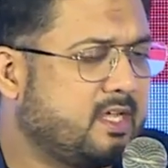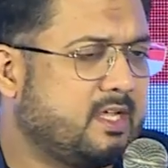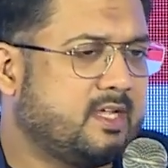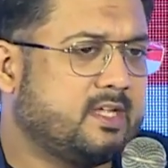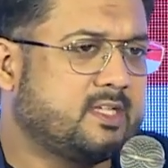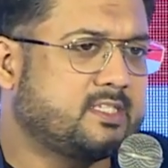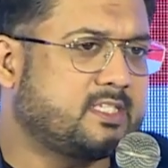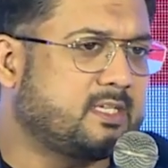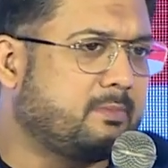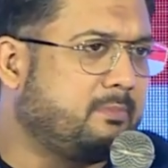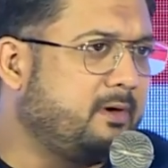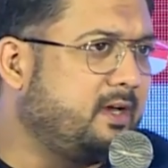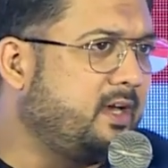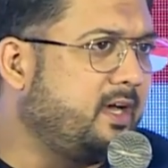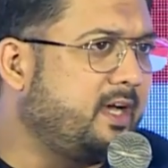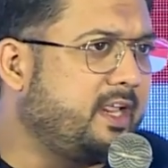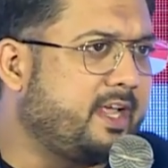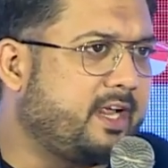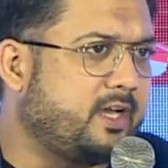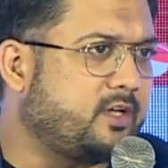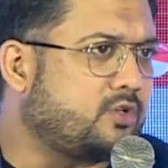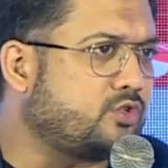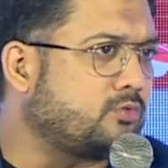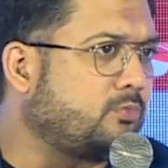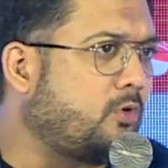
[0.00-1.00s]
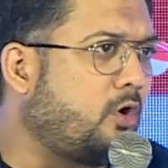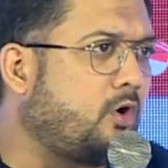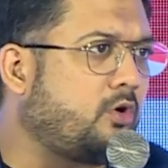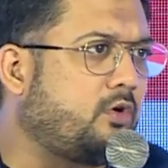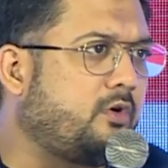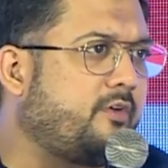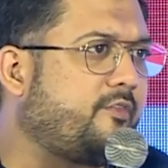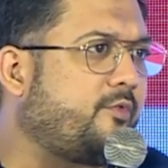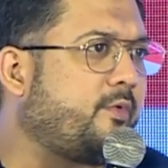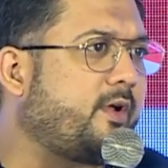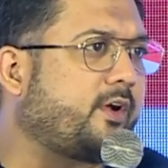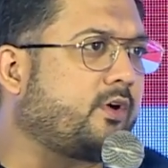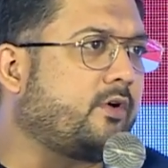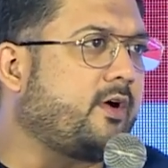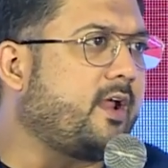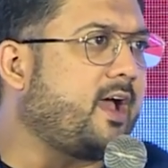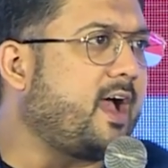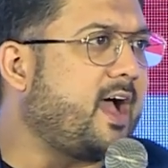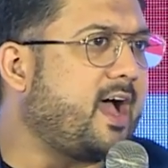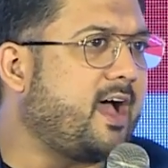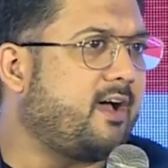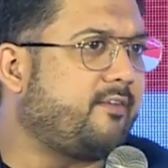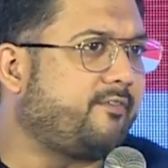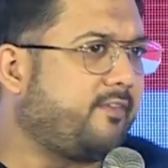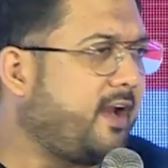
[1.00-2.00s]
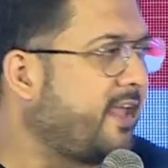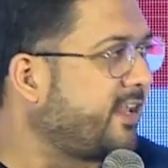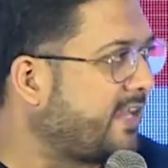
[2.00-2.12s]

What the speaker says: Similarly, tomorrow, if we're going to have, like,